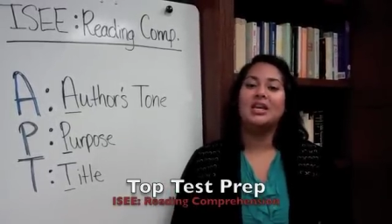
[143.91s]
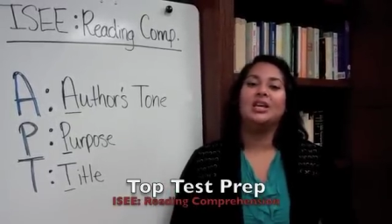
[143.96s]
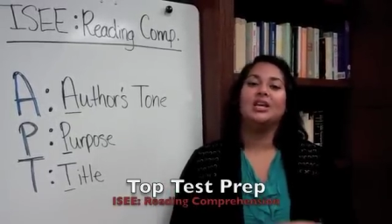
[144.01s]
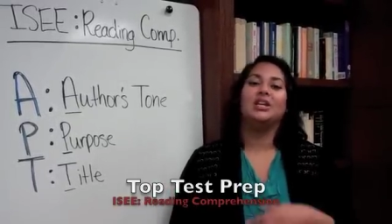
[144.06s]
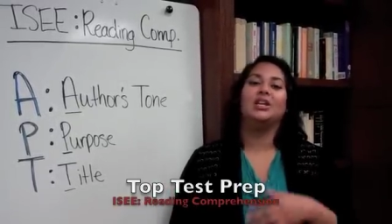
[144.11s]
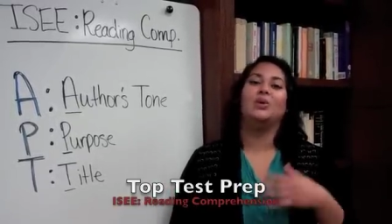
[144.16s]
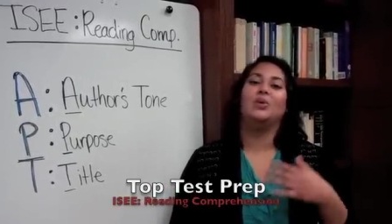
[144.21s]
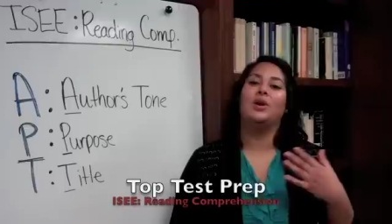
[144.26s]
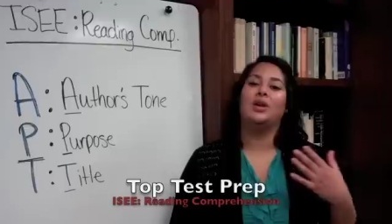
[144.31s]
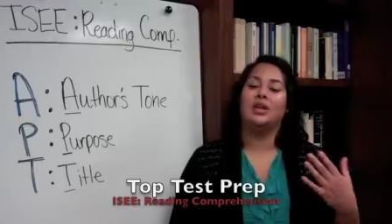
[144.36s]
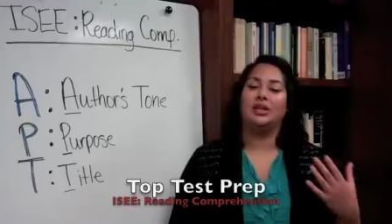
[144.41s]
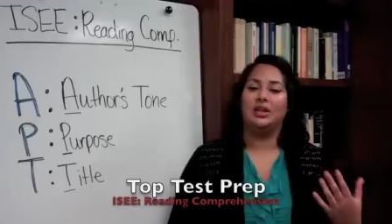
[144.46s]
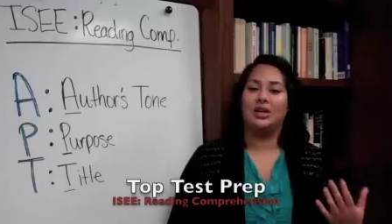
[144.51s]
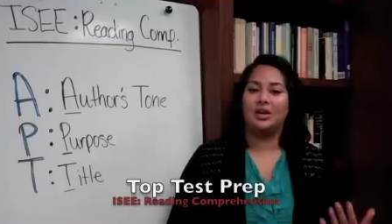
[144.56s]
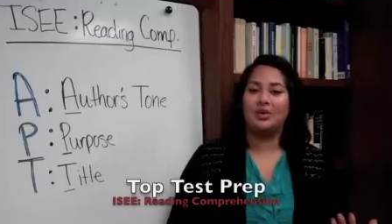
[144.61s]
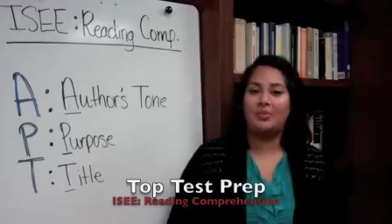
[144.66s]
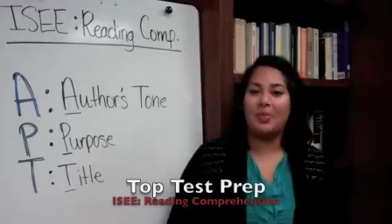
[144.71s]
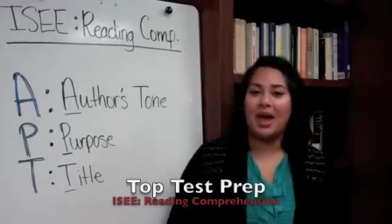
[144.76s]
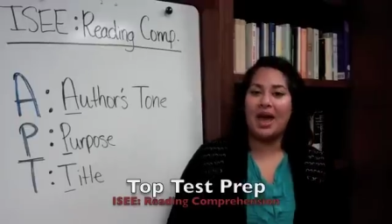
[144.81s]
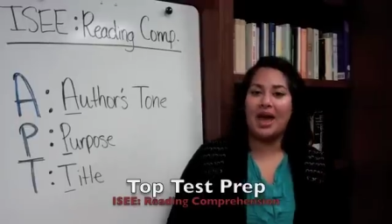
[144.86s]
you want to
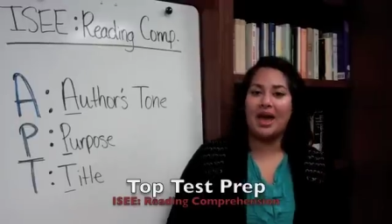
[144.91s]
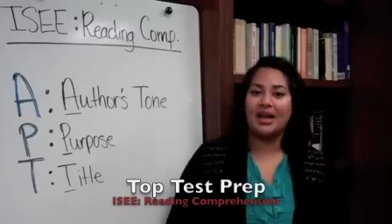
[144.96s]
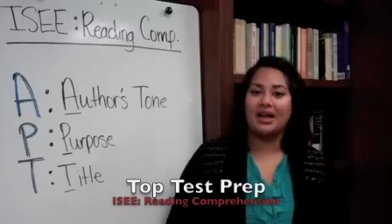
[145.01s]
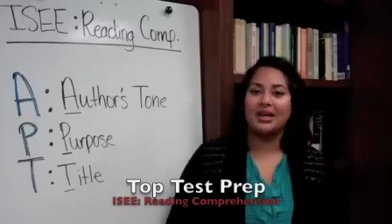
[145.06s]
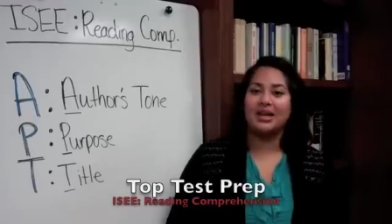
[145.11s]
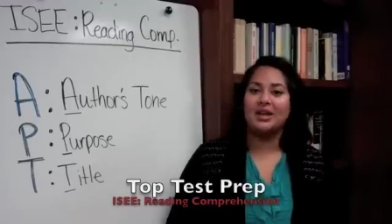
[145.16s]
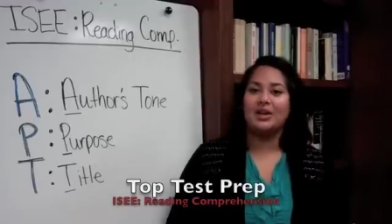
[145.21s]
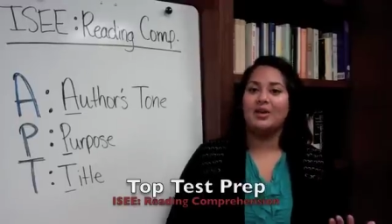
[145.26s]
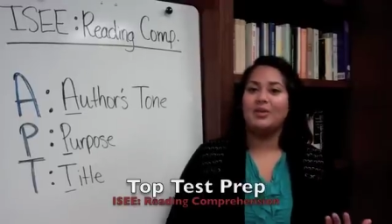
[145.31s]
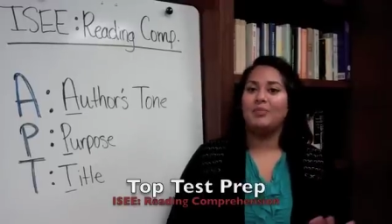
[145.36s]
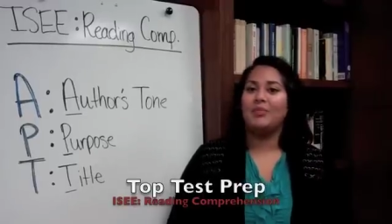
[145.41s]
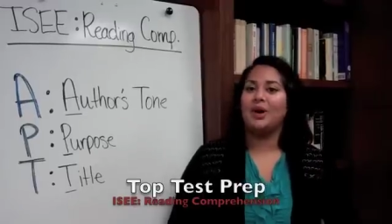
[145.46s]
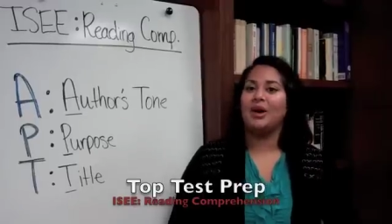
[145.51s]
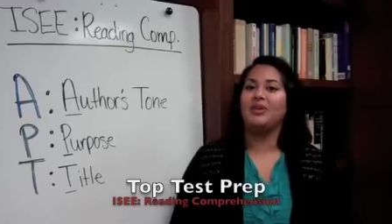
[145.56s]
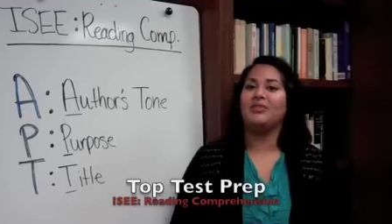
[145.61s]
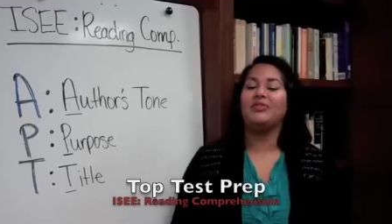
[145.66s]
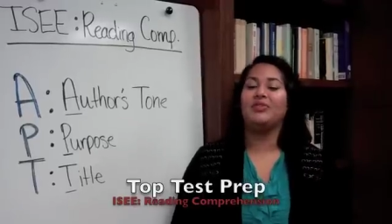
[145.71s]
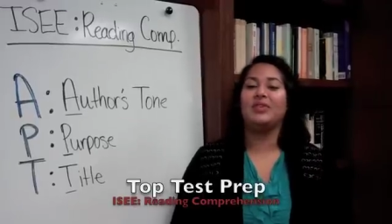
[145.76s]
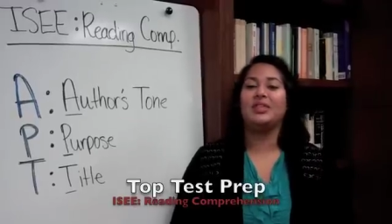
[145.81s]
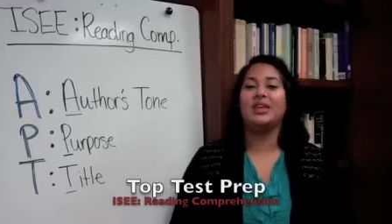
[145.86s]
look back,
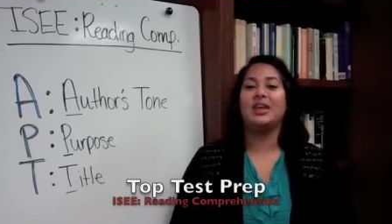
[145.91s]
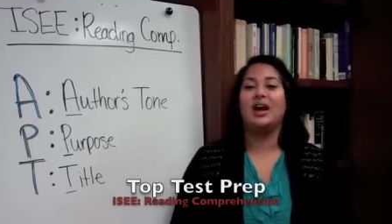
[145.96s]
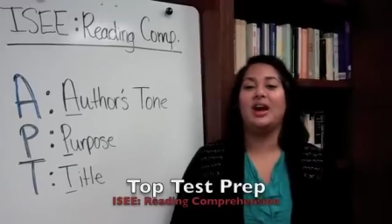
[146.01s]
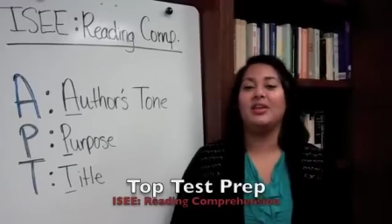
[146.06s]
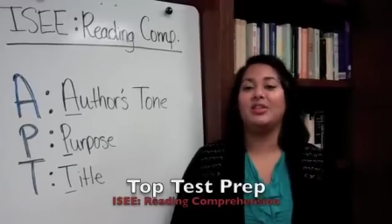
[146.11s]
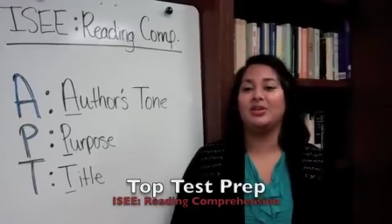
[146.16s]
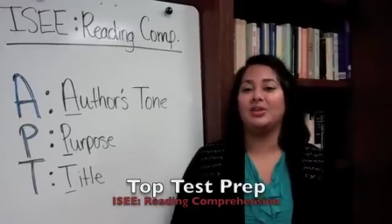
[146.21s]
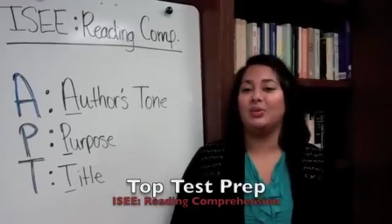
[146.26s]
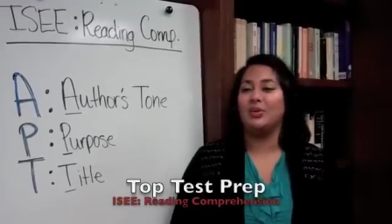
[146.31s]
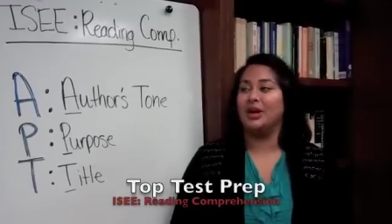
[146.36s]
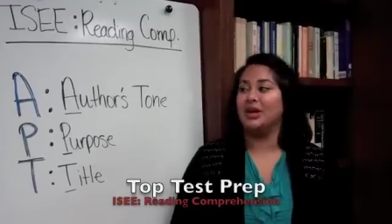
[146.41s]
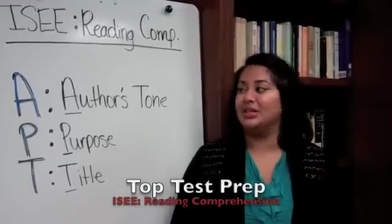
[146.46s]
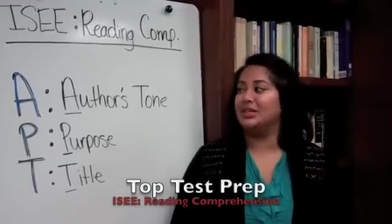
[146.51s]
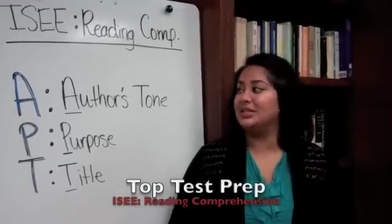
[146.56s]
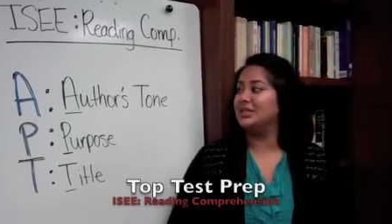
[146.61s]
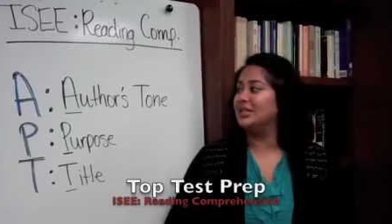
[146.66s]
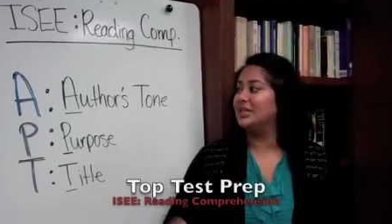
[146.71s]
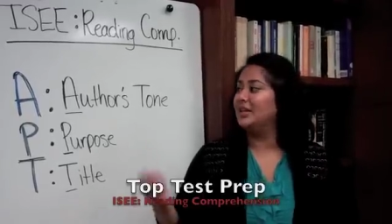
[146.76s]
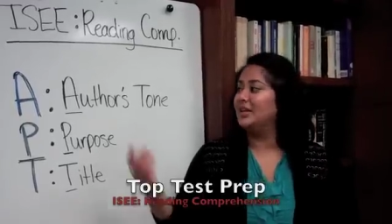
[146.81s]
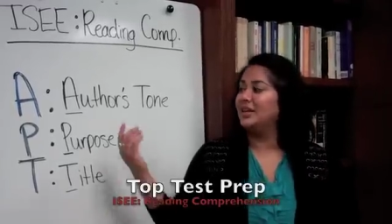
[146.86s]
but for the other
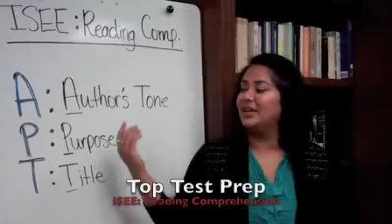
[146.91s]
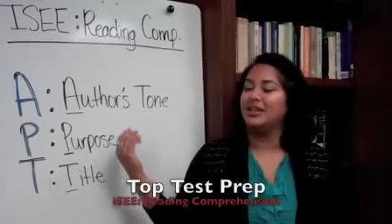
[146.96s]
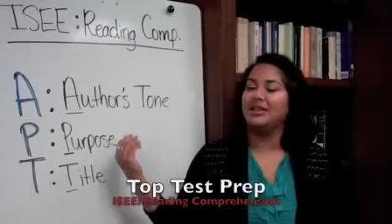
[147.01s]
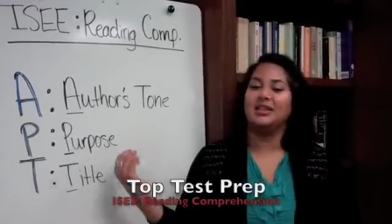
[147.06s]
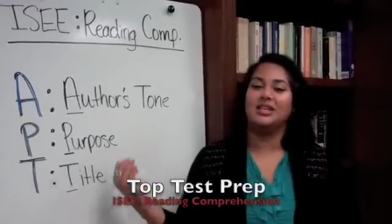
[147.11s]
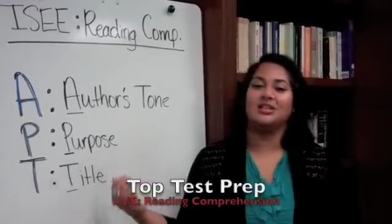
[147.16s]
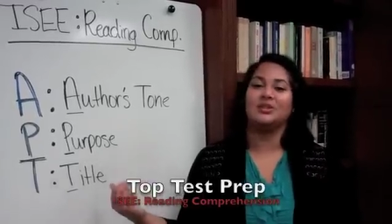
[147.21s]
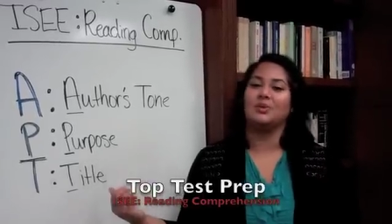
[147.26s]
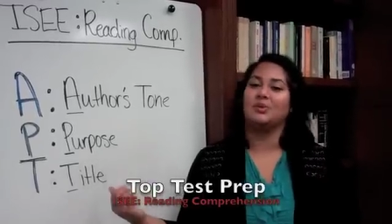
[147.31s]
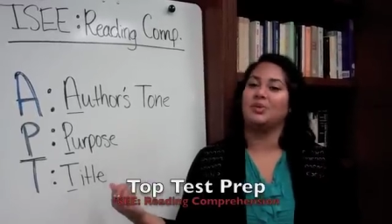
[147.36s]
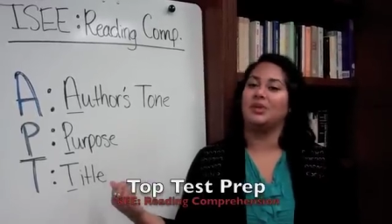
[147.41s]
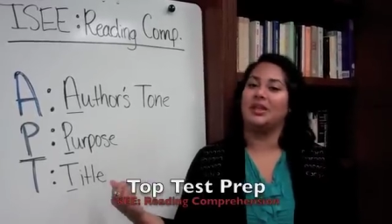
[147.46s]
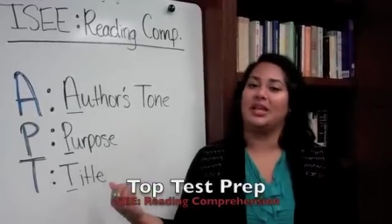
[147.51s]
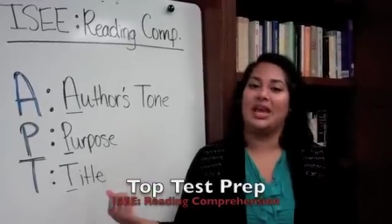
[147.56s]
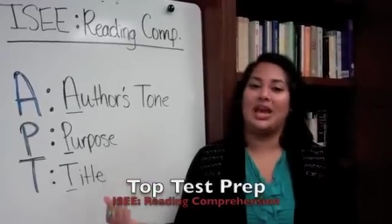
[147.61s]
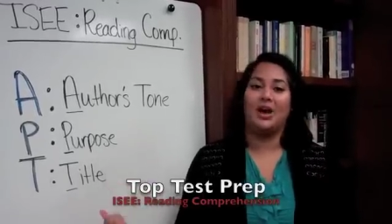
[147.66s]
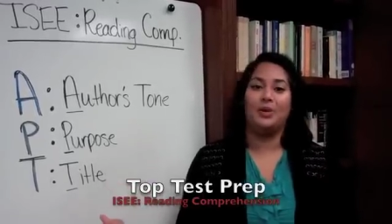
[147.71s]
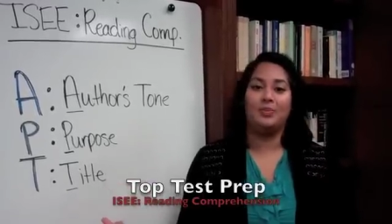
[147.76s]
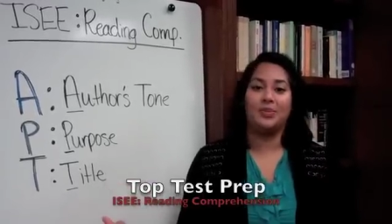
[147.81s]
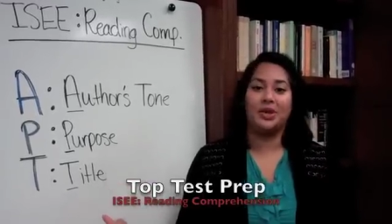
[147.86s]
ones, these will really
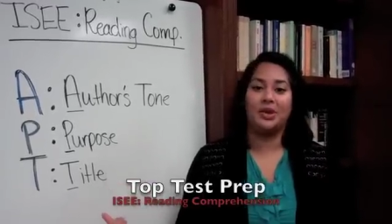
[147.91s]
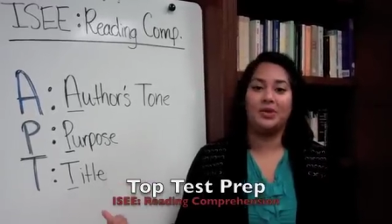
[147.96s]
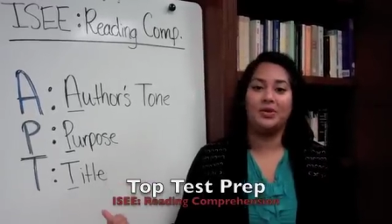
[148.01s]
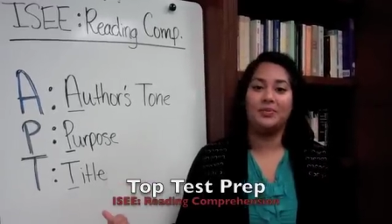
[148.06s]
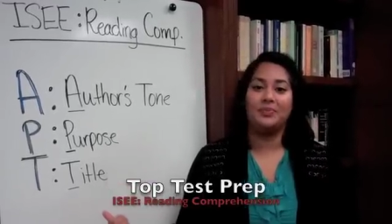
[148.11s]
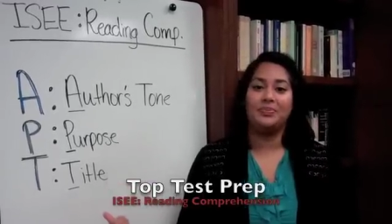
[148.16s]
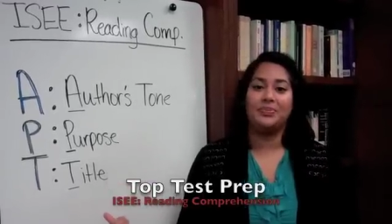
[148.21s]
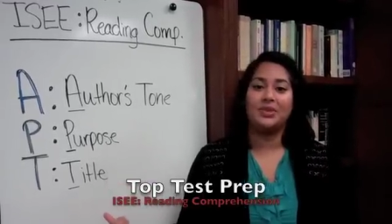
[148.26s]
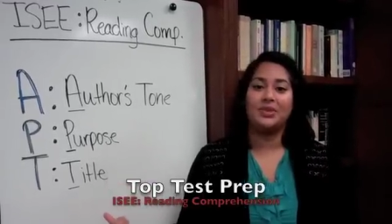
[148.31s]
help you.